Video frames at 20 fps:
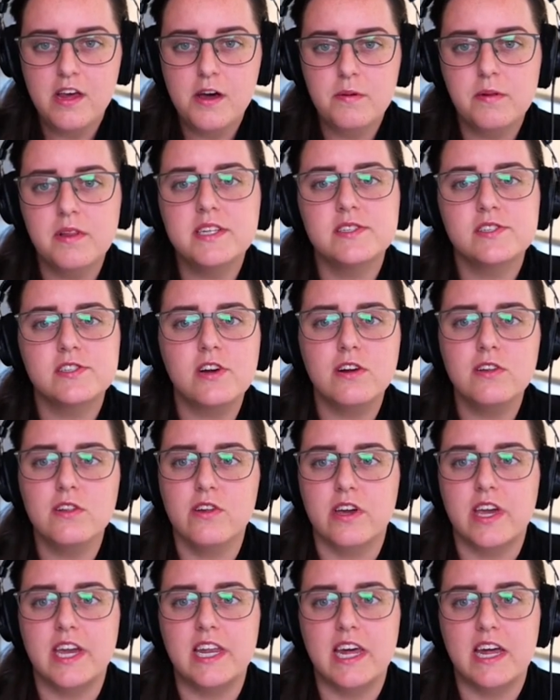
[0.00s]
Let's start
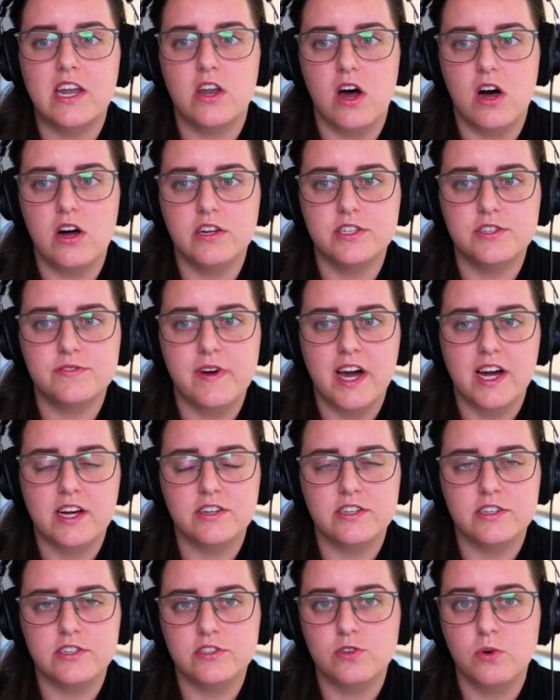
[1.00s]
looking at knowledge
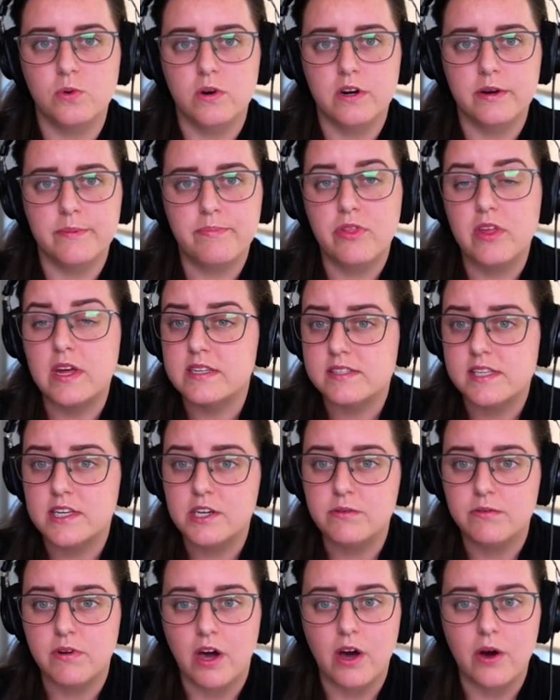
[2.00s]
factors, or things that
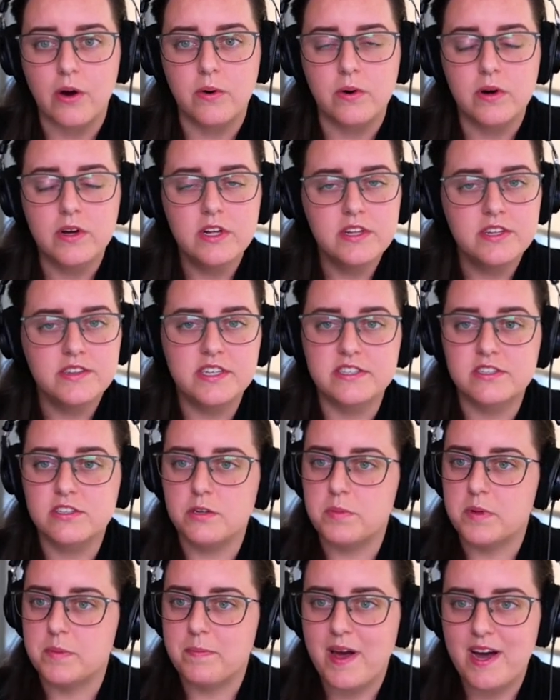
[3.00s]
you know. These
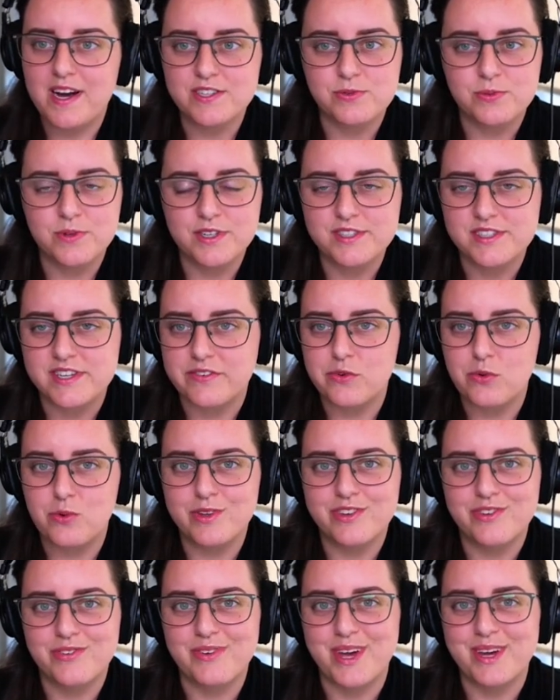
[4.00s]
could be passwords,
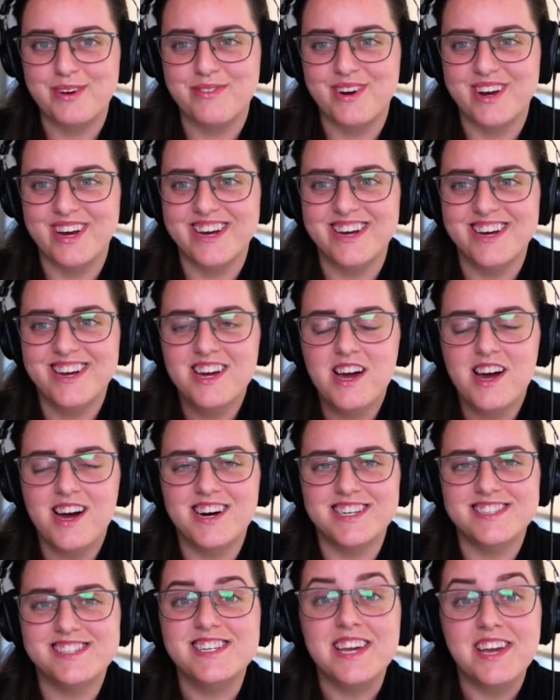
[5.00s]
everyone's favorite,
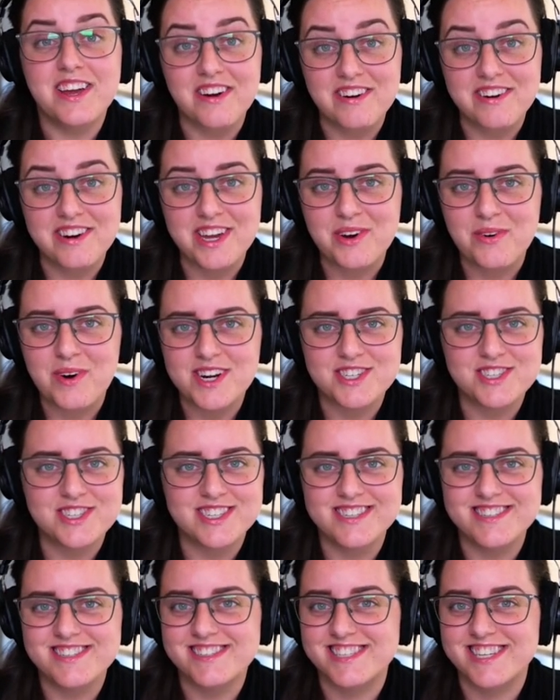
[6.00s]
security
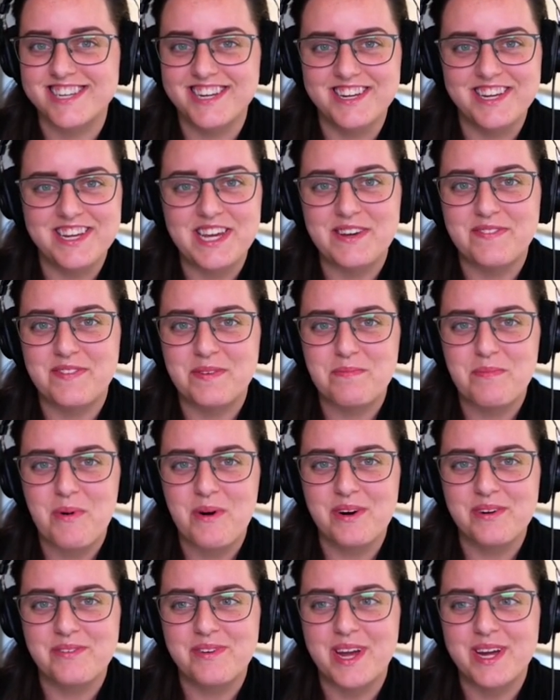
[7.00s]
questions, even
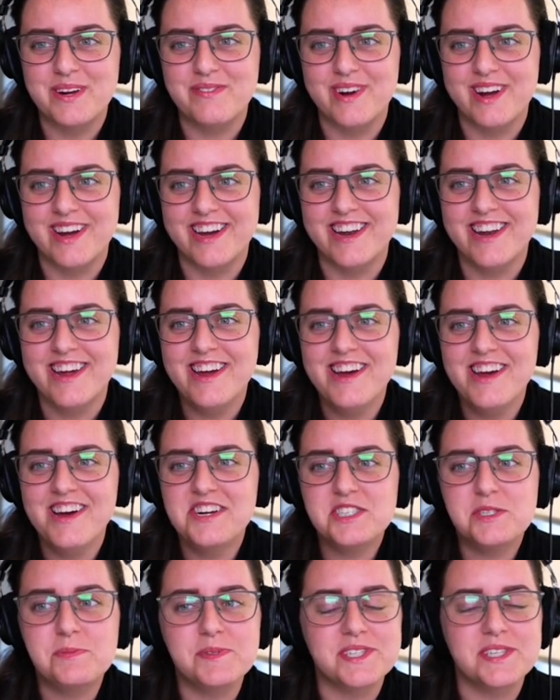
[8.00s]
more favorite,
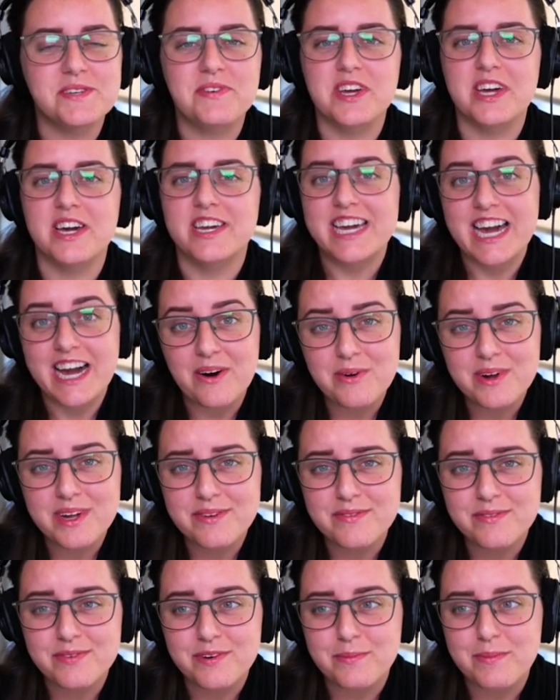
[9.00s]
specific account
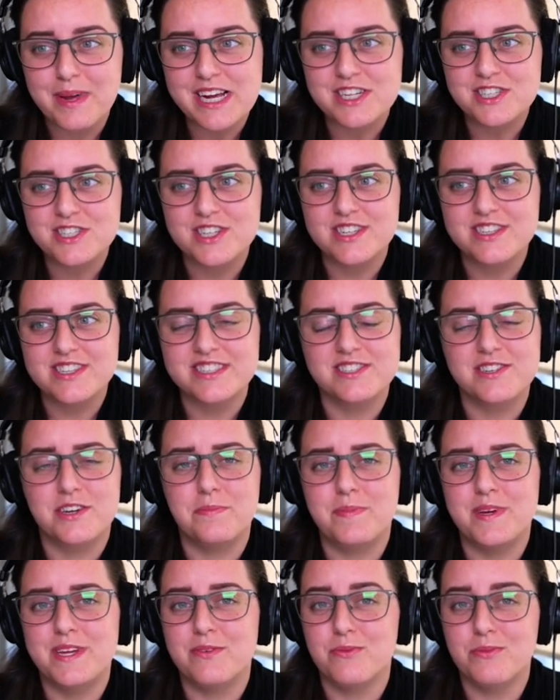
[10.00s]
information. This could
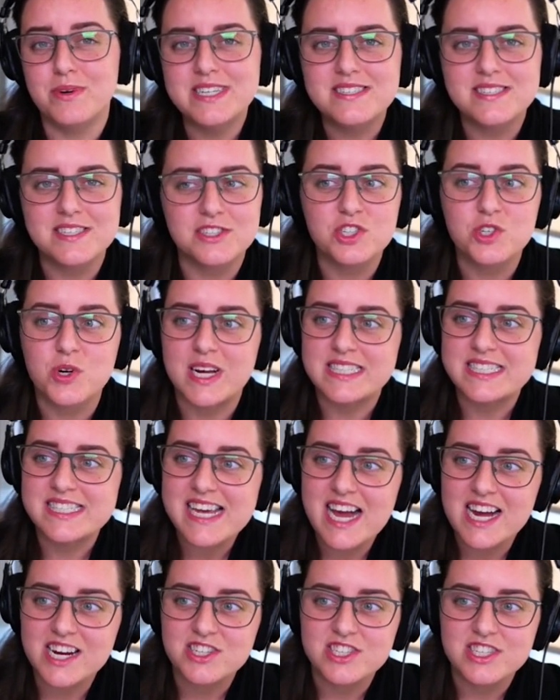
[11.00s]
be recent
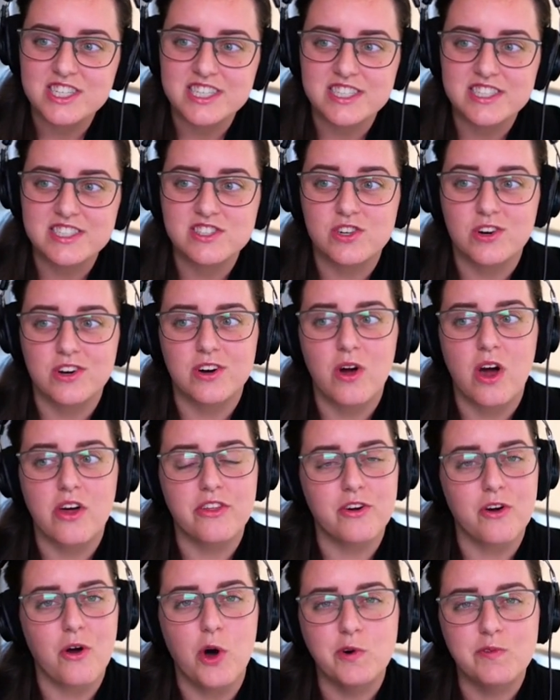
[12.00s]
transactions or
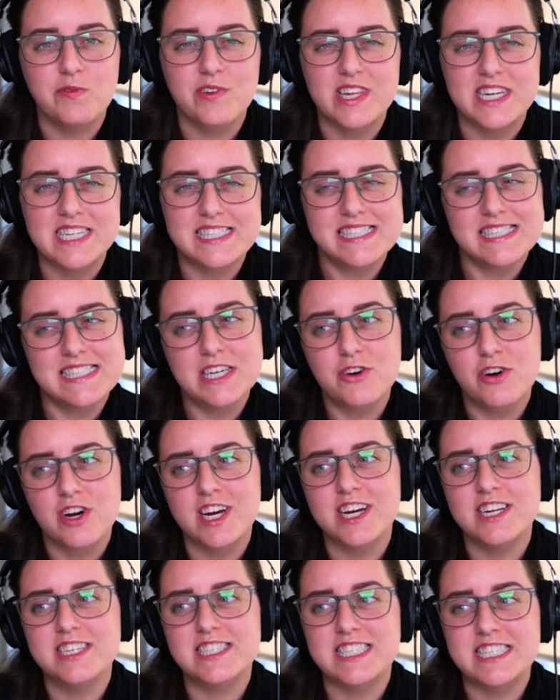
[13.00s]
other hopefully
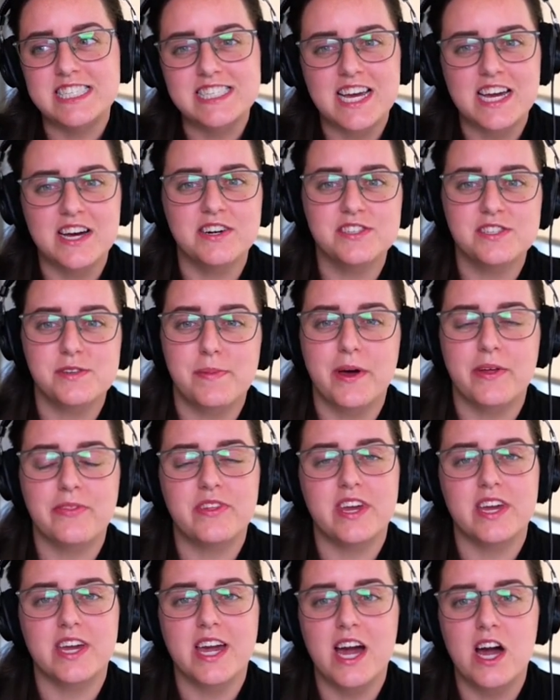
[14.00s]
secret details about
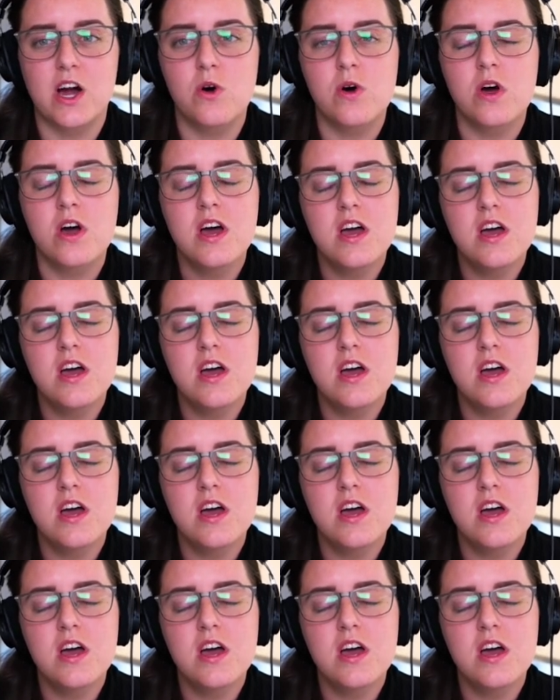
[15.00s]
the account.